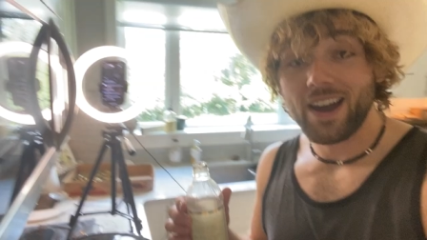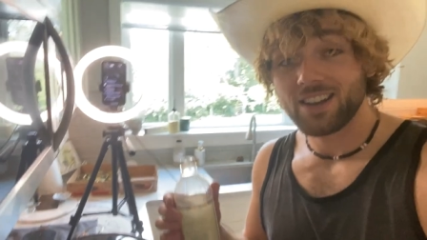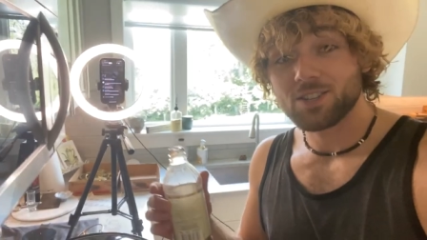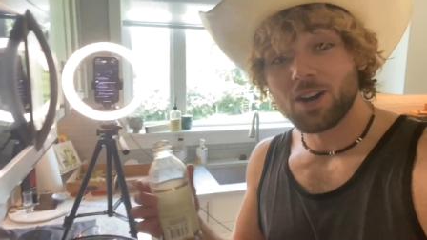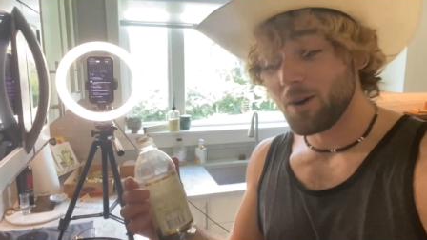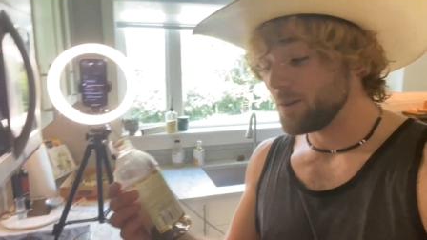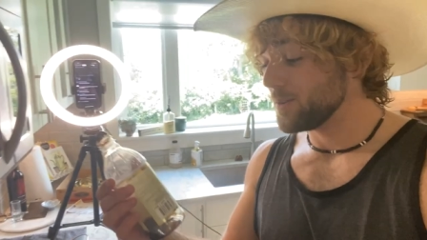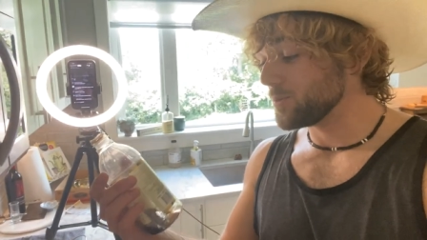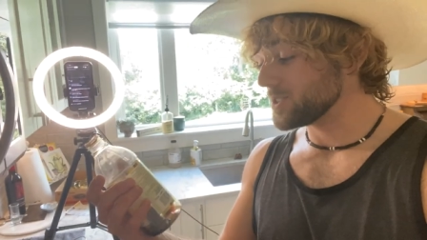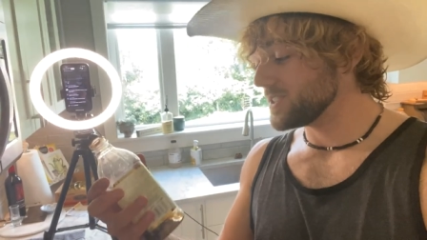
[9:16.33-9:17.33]
Okay, so
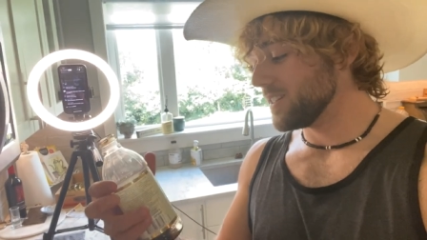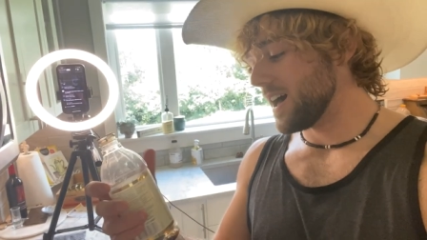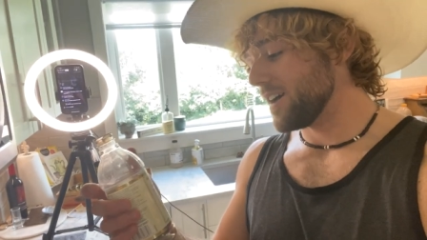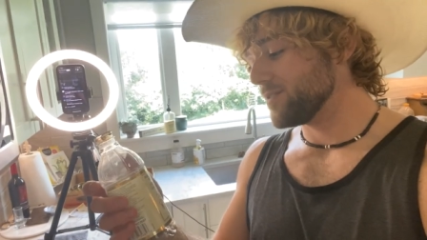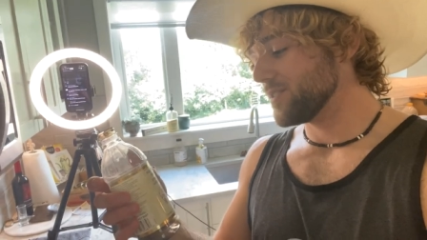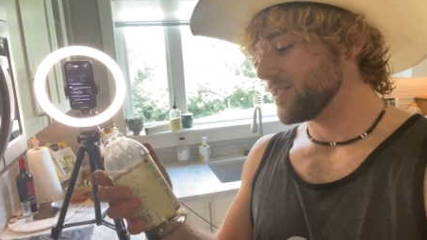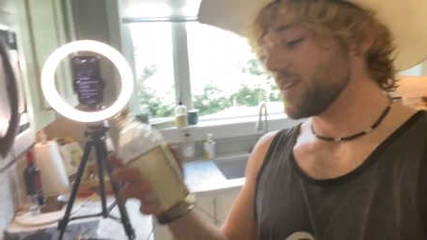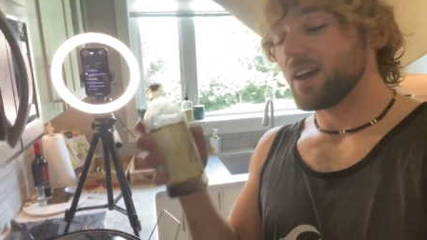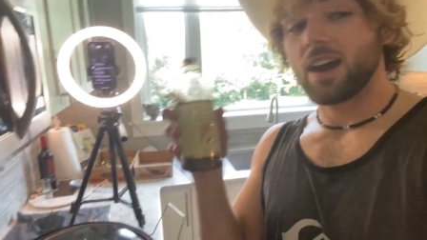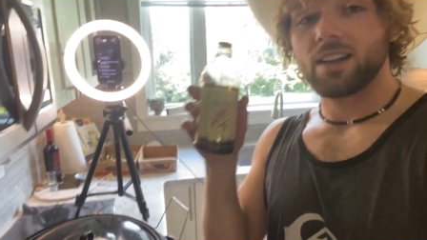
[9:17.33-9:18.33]
we're still live,
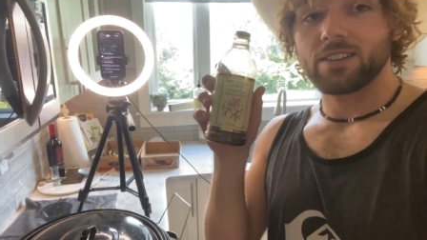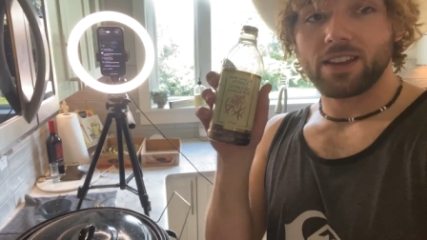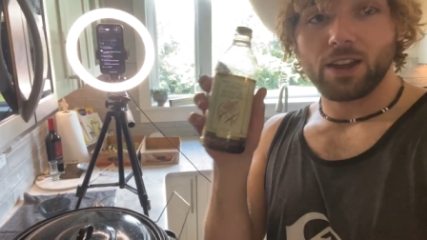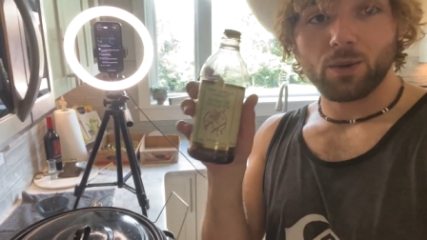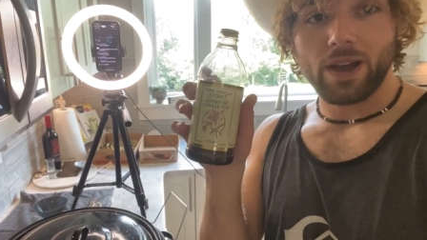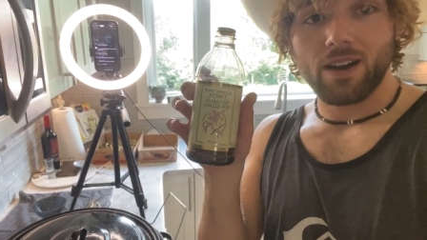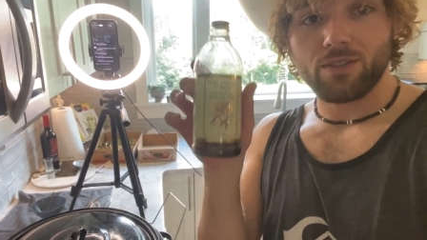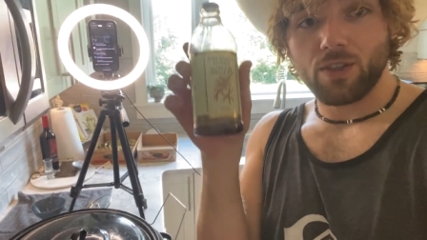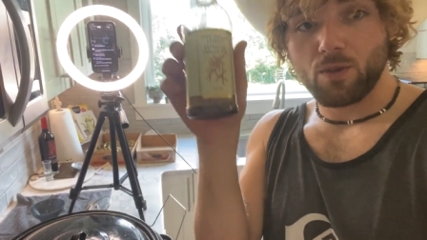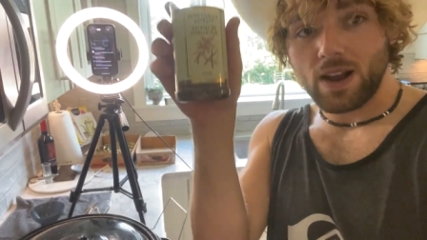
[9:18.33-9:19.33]
and here we
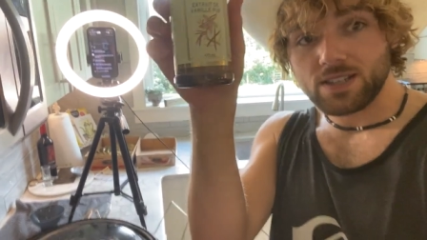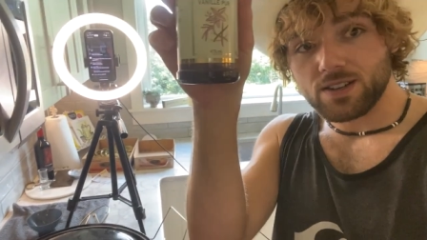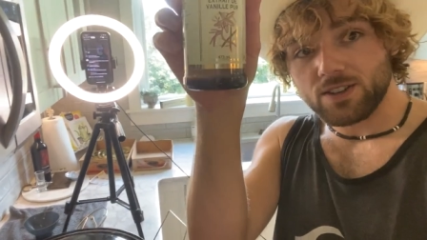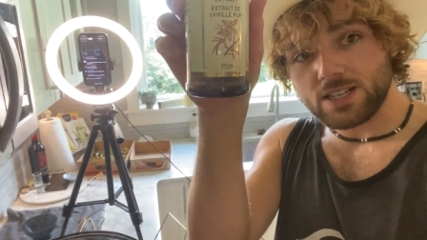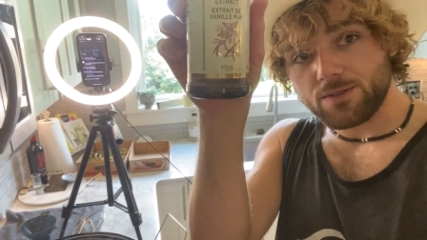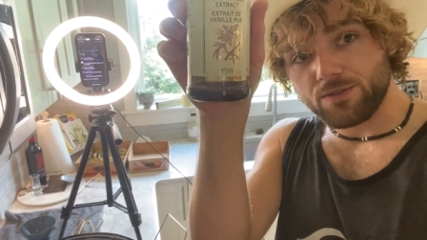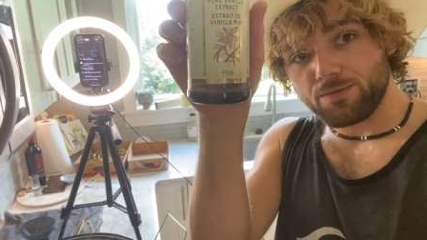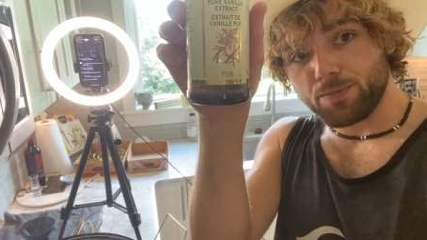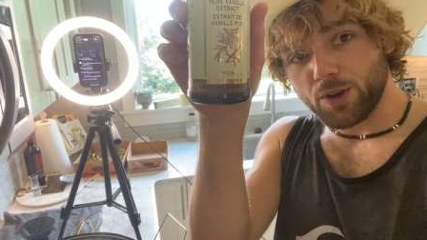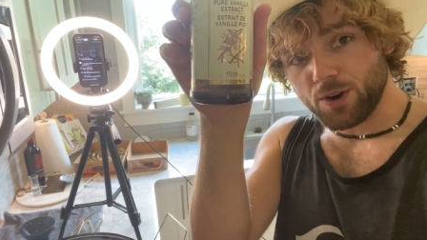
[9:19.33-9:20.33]
have the rest of this
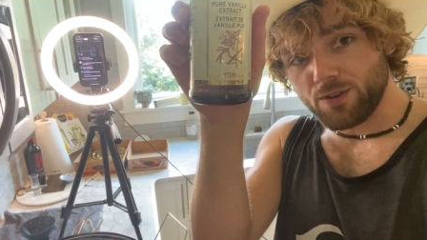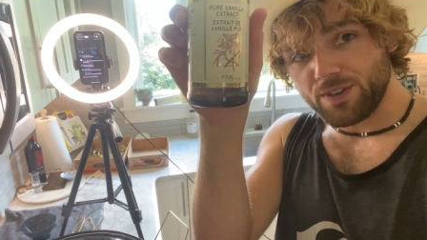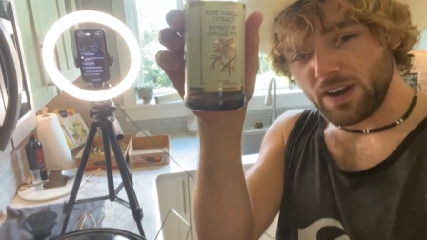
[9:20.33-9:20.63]
pure